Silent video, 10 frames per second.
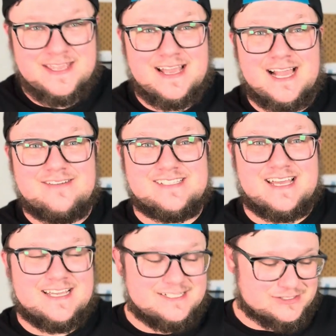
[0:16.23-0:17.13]
How was
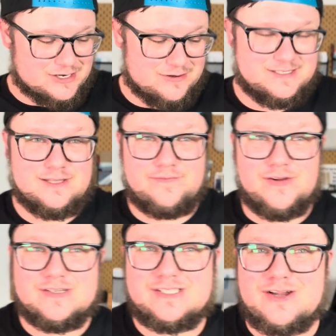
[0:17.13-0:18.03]
that intro? Did the
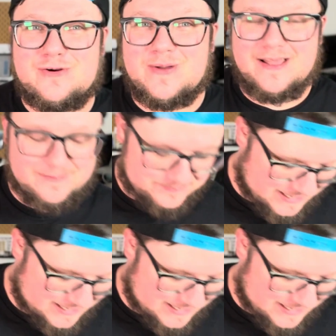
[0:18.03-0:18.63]
folks go well?